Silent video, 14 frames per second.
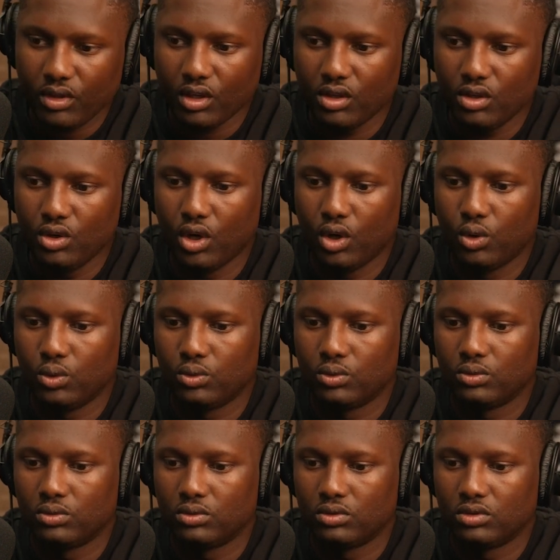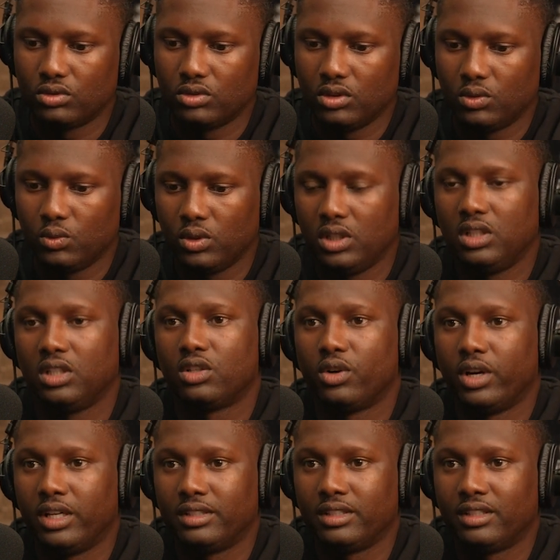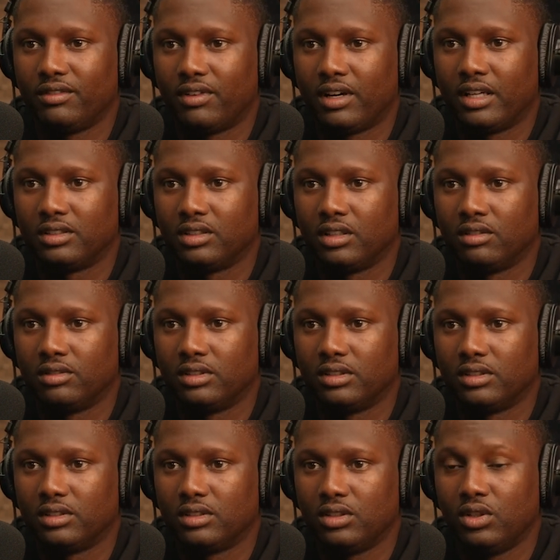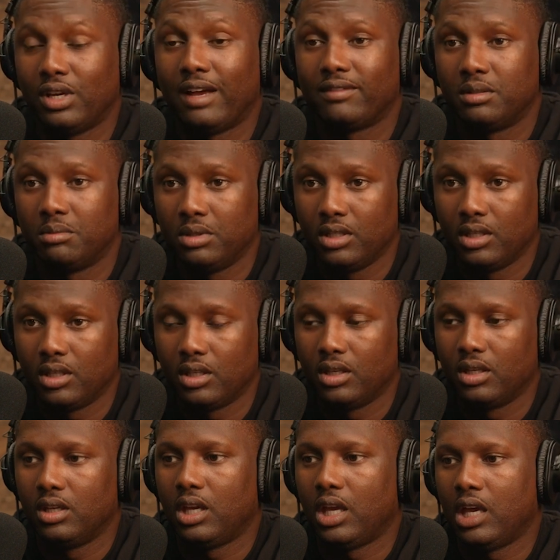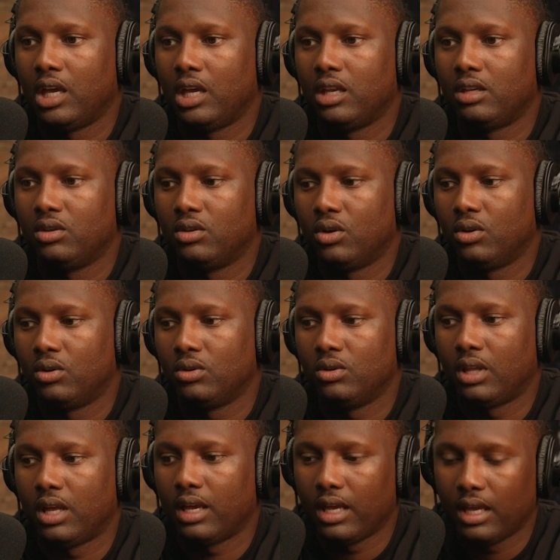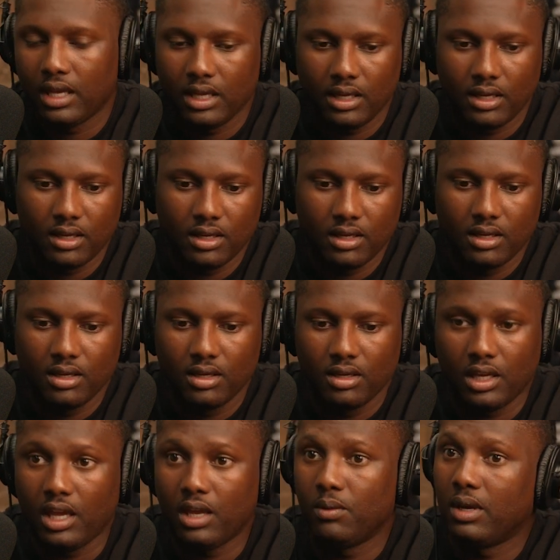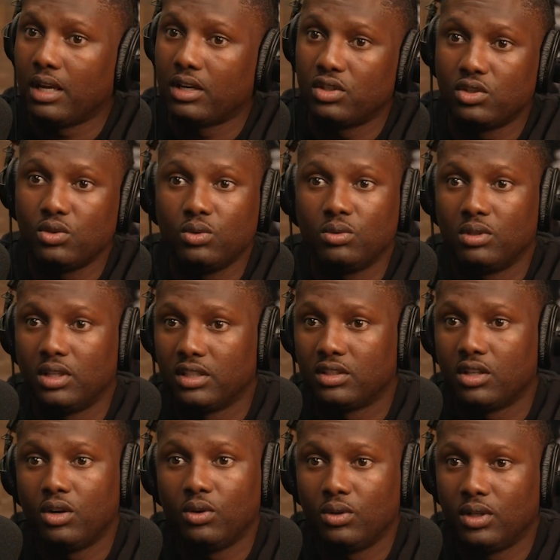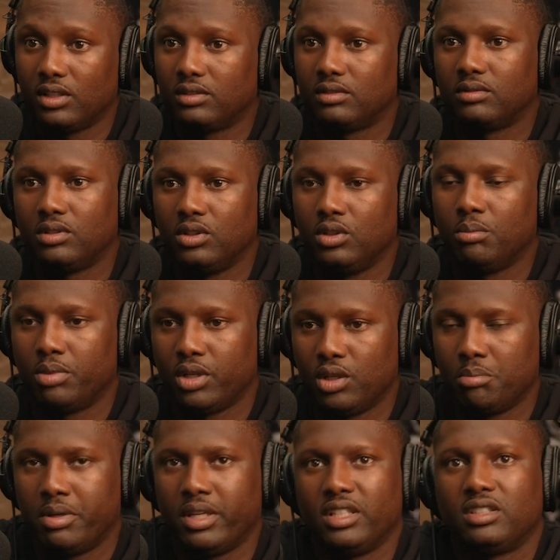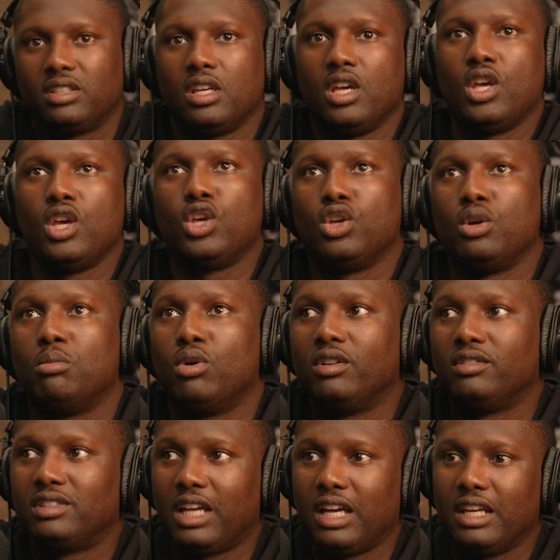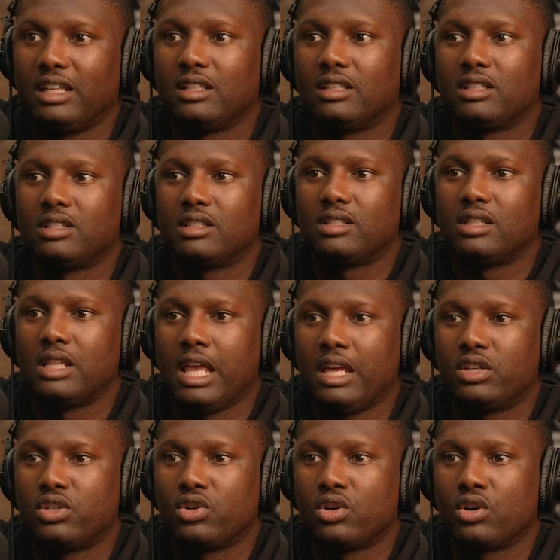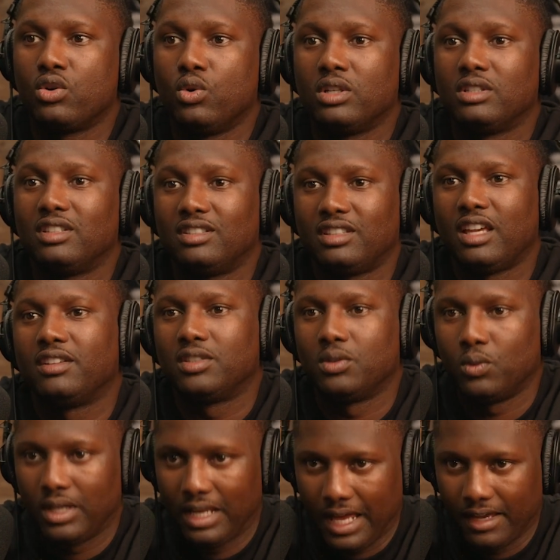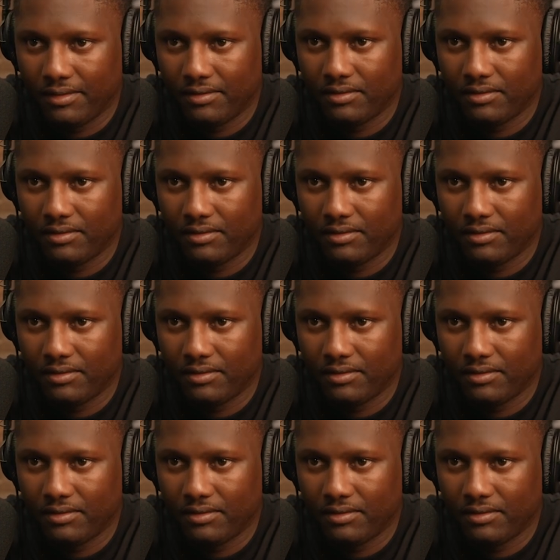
we're a little crazy in the fire service. You have to be. And, you're like, hey, we got a shooting. Let's go. But you're more excited that you're going to save someone's life.